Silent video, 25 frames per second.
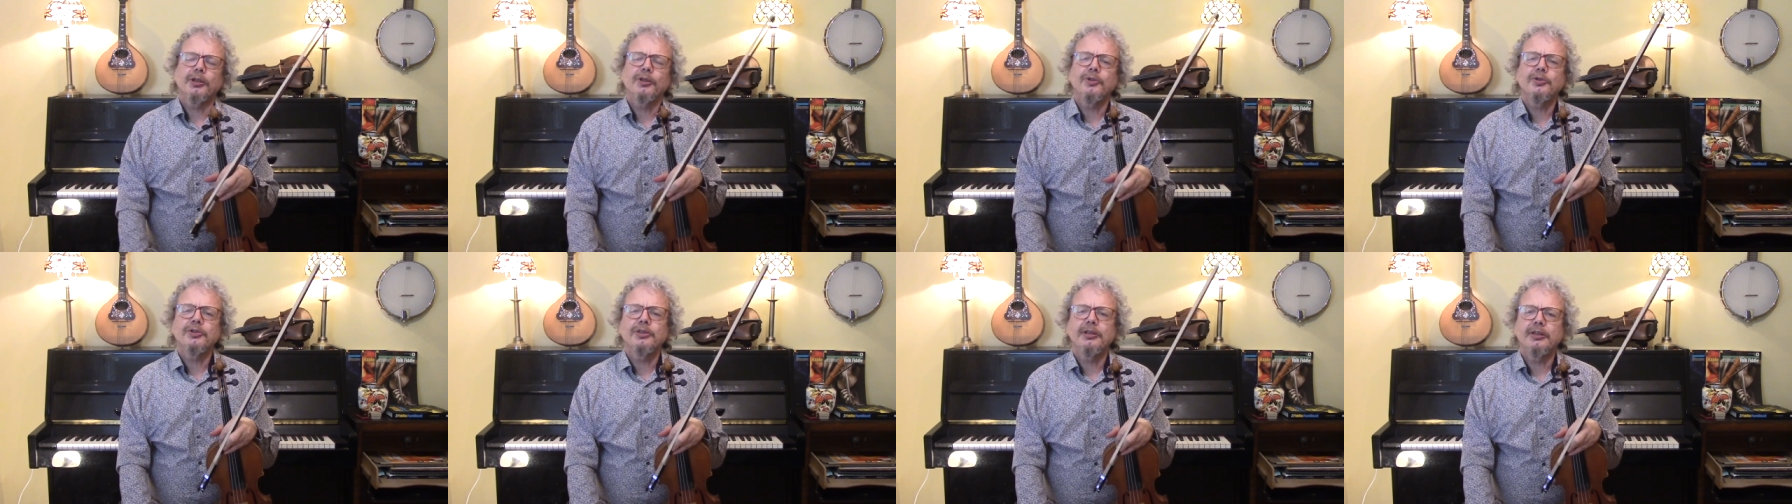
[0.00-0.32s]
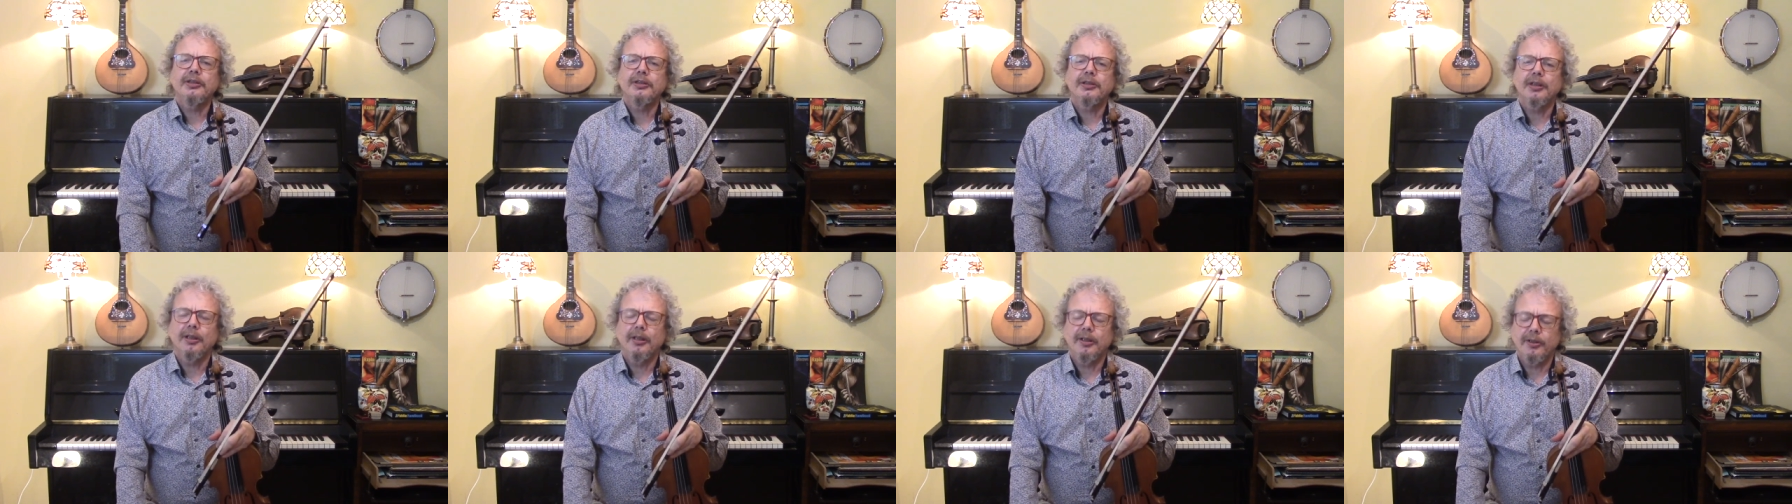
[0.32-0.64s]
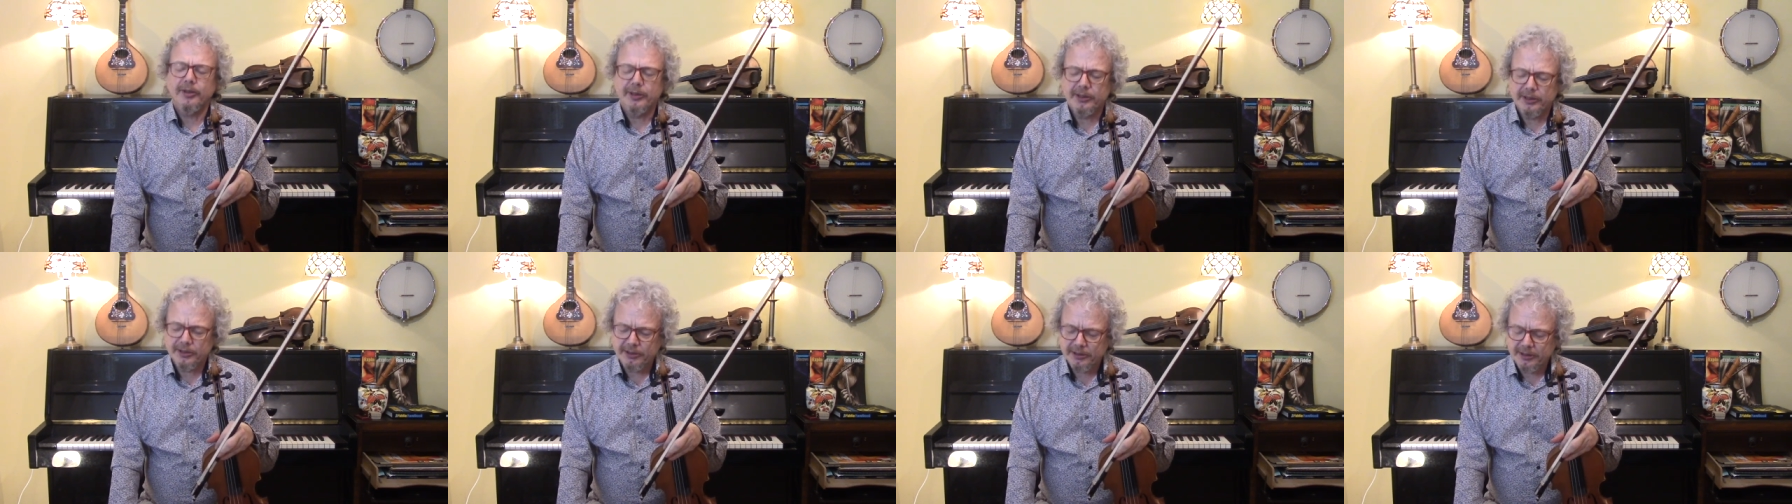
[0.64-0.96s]
acoustic
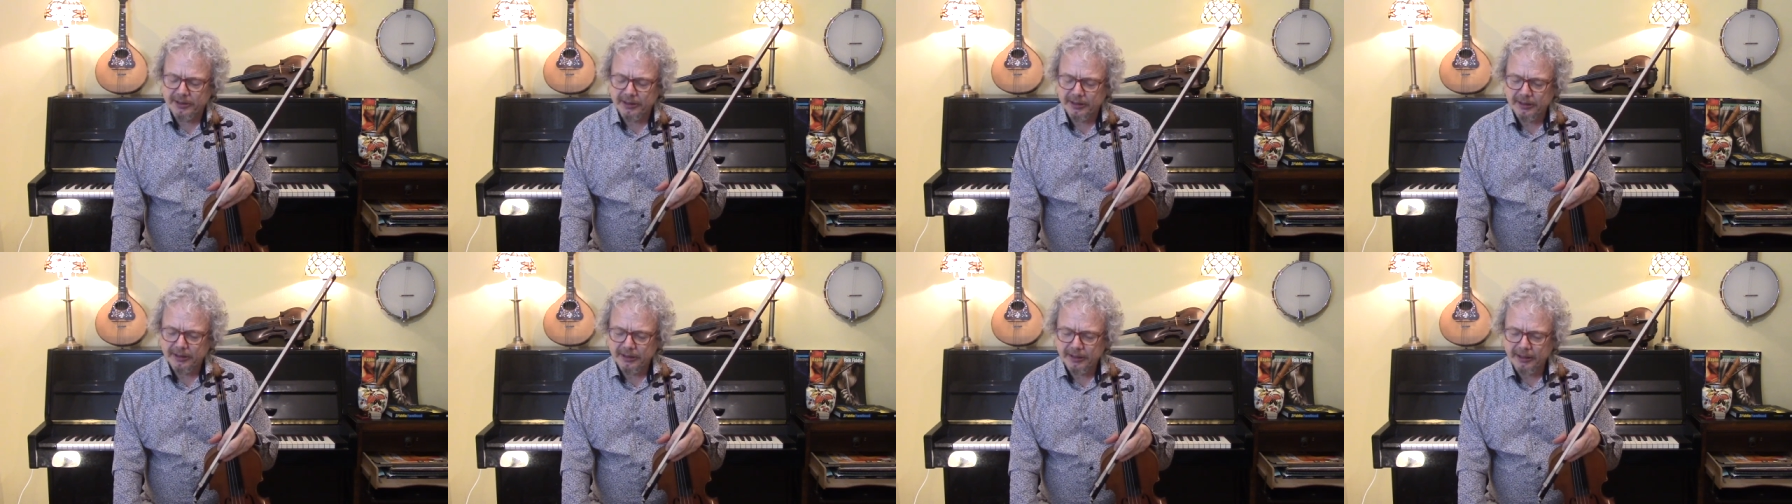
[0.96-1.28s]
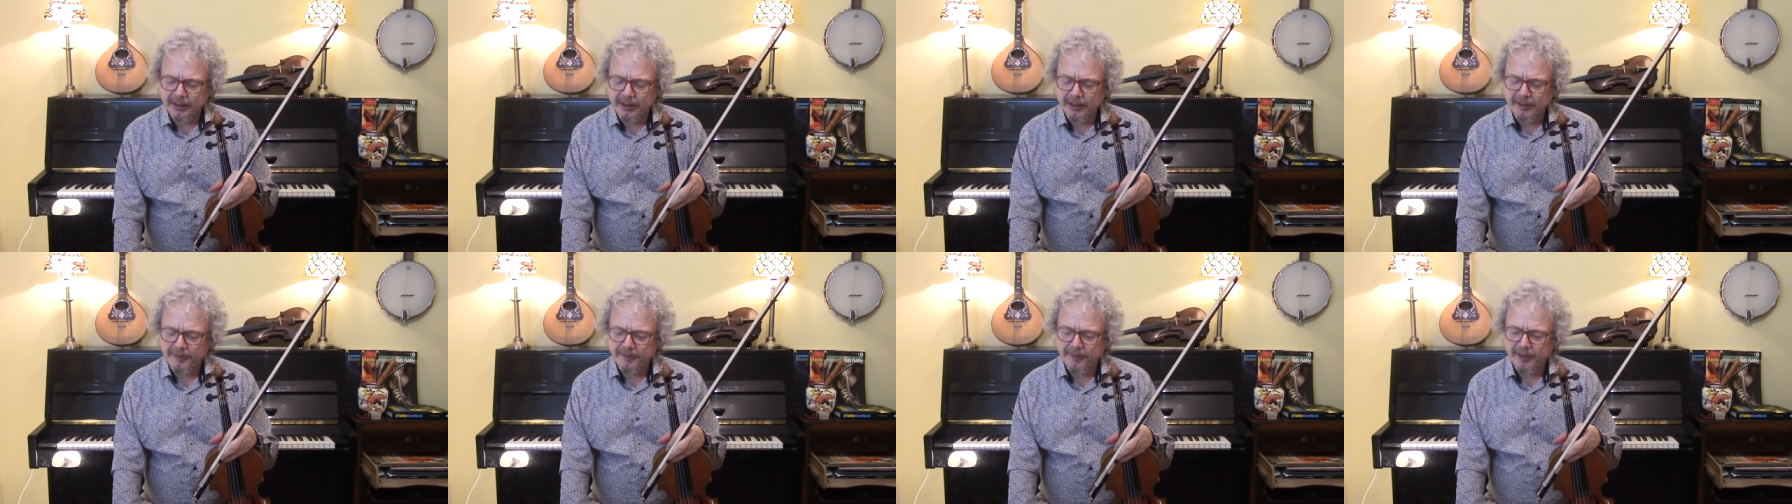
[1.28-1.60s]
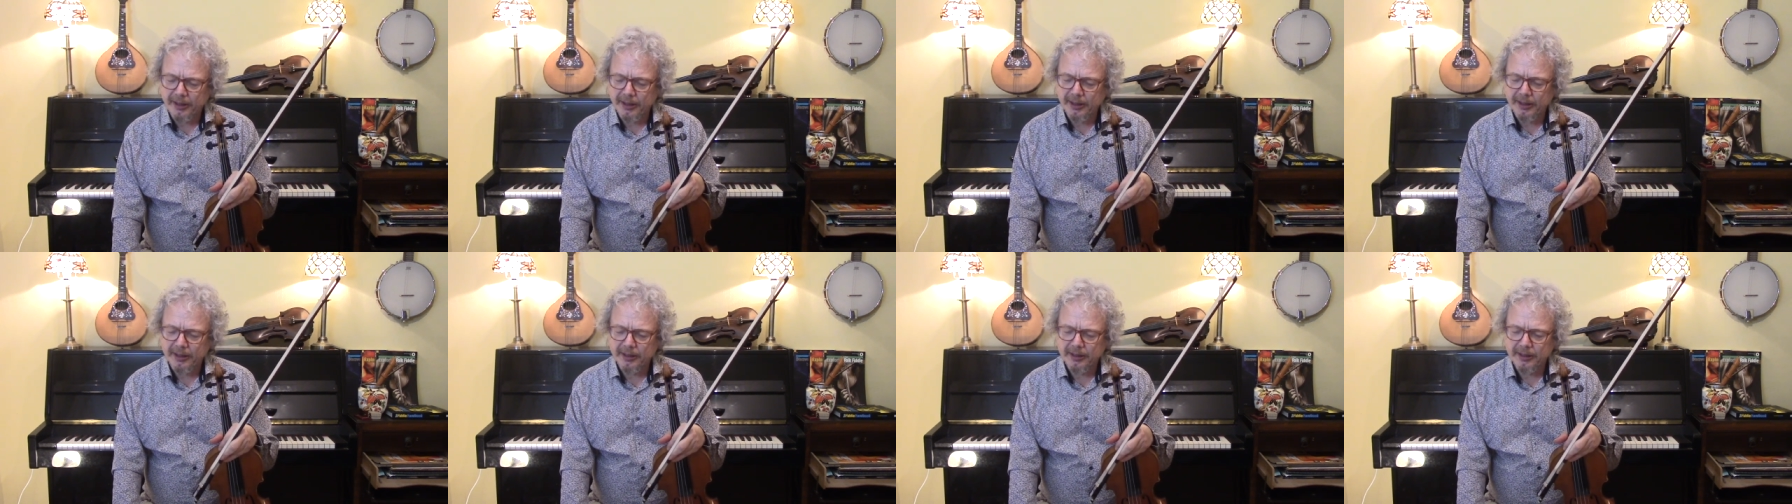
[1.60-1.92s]
guitarist, uh,
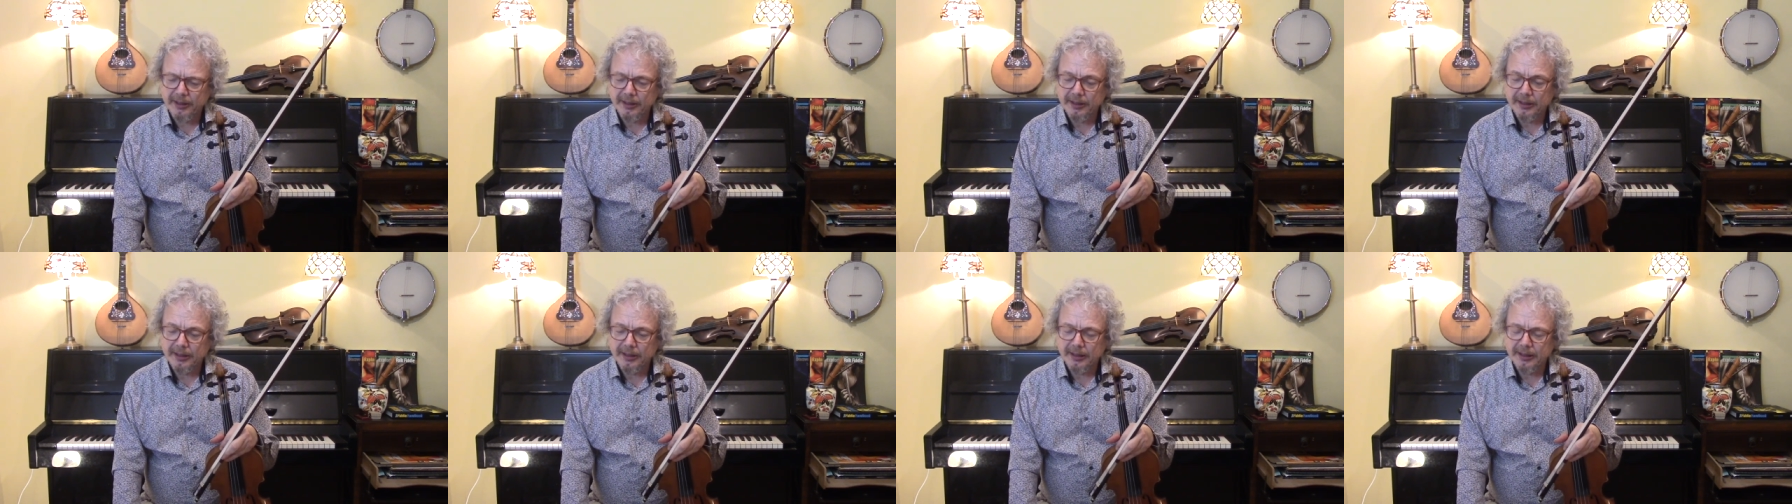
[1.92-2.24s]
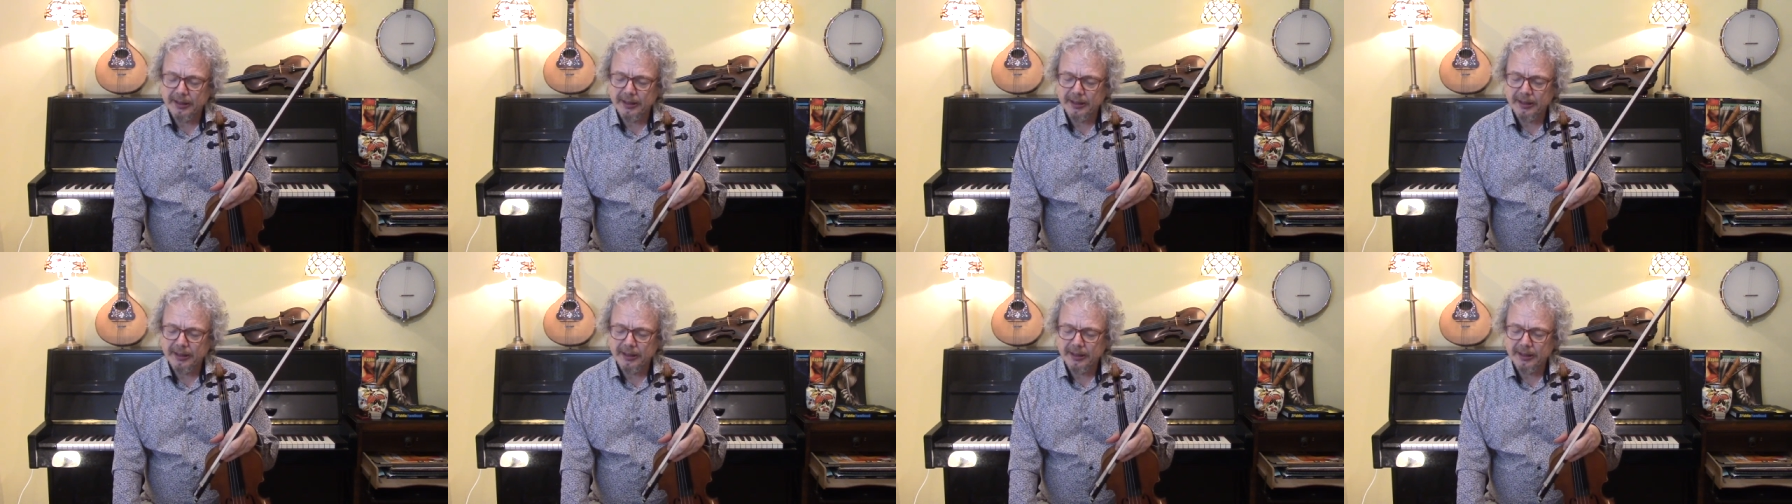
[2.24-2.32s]
then